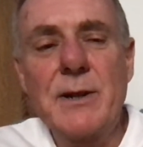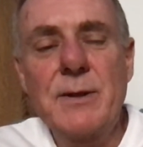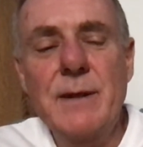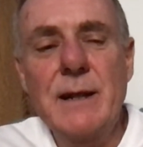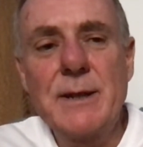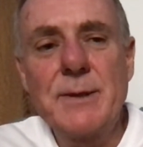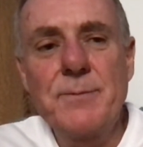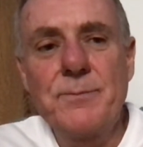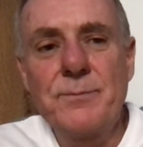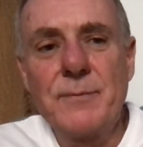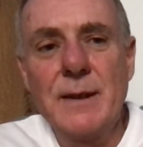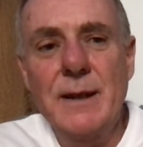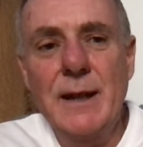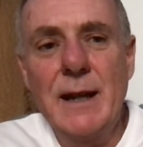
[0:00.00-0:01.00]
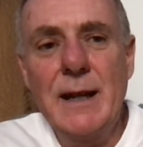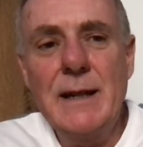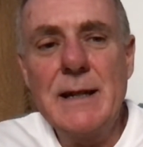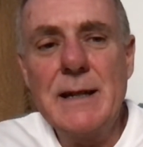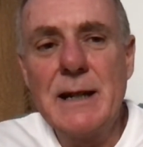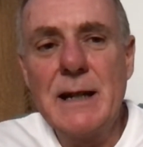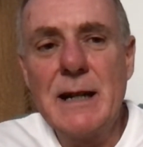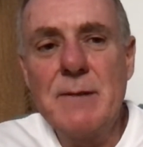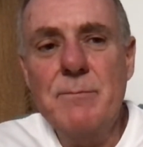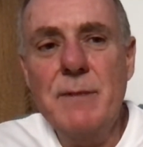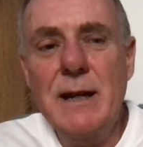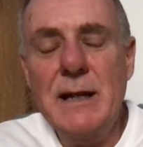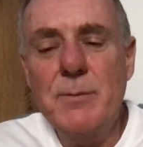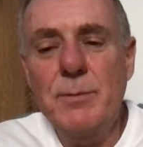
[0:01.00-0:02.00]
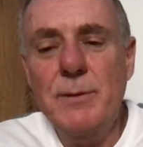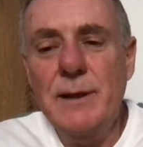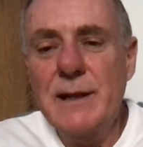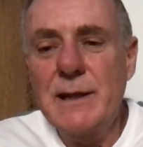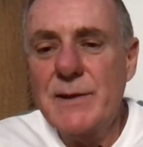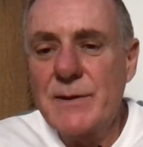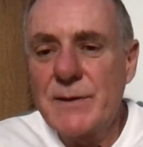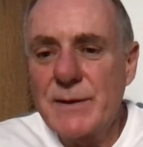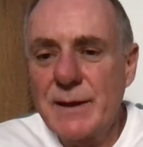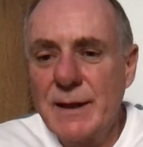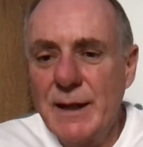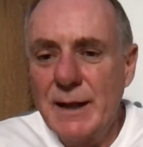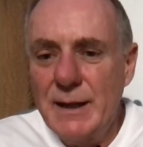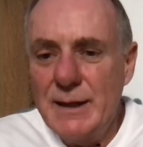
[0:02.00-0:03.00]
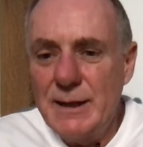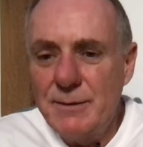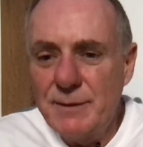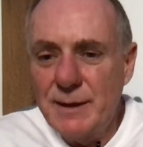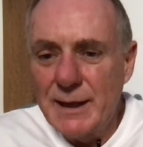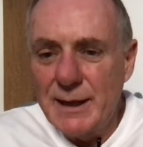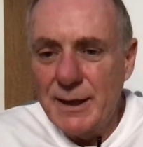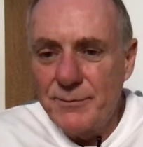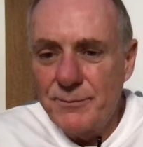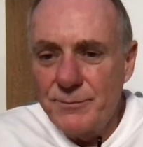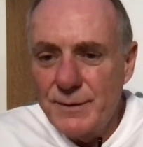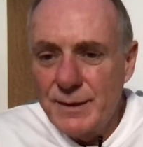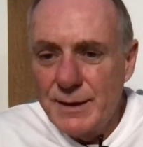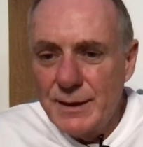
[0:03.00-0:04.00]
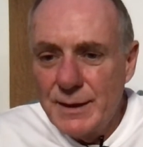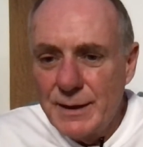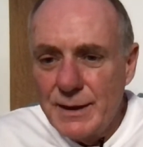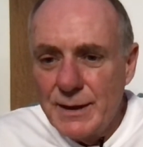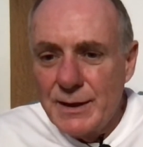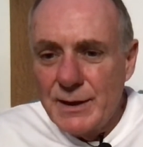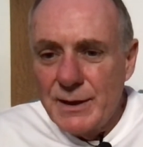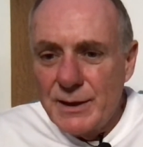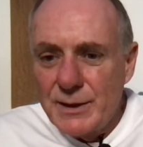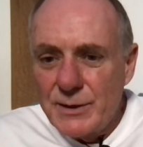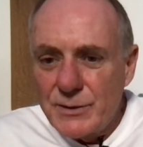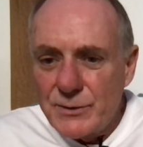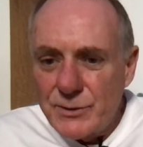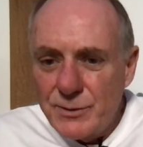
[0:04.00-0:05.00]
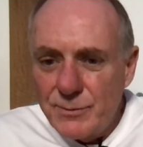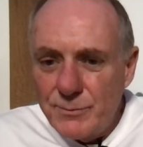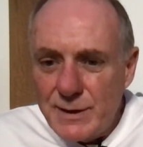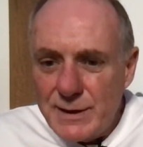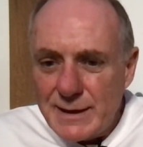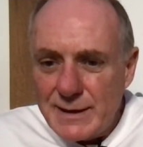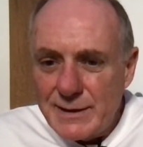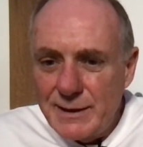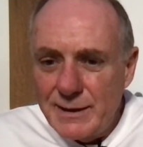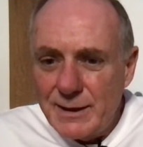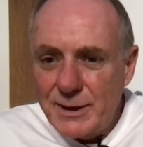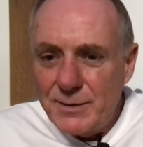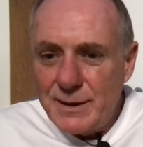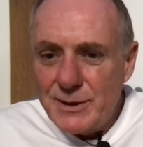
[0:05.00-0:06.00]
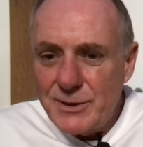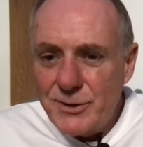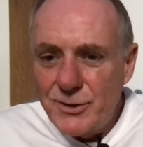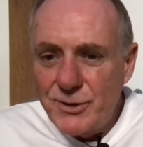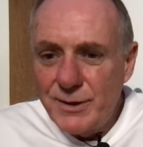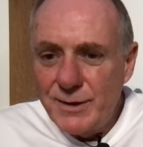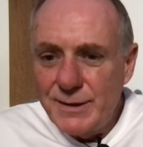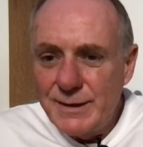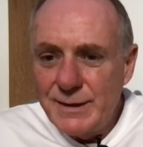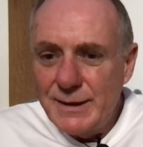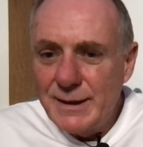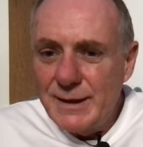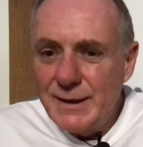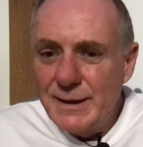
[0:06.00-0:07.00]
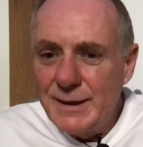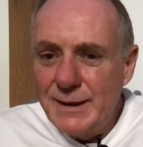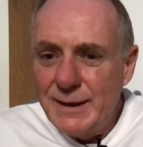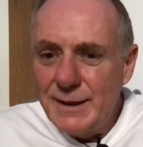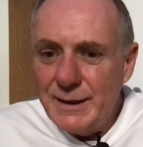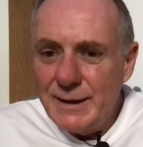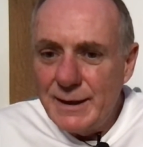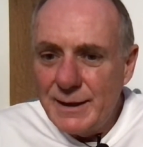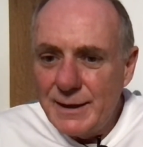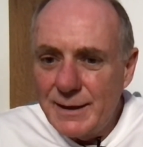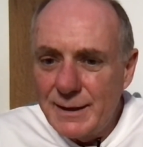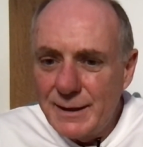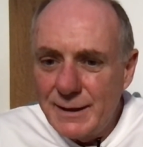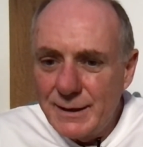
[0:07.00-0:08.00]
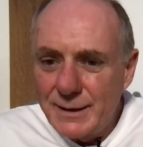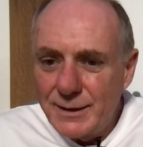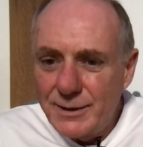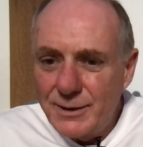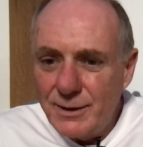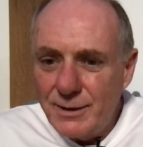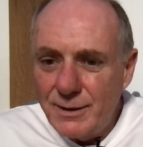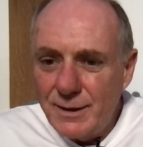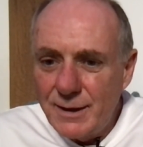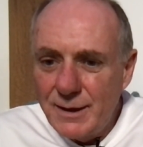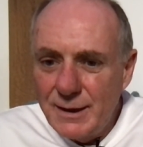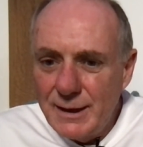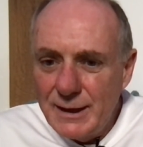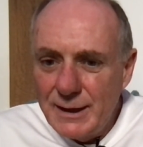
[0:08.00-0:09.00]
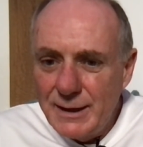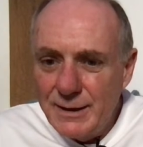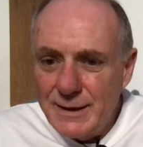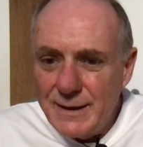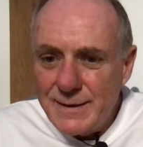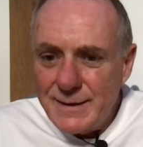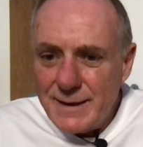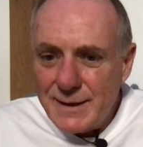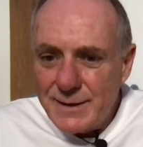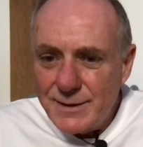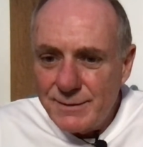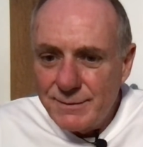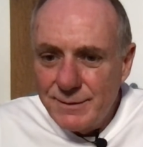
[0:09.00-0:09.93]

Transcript: it anytime, any place, anywhere. Somebody's asking a question here. Is it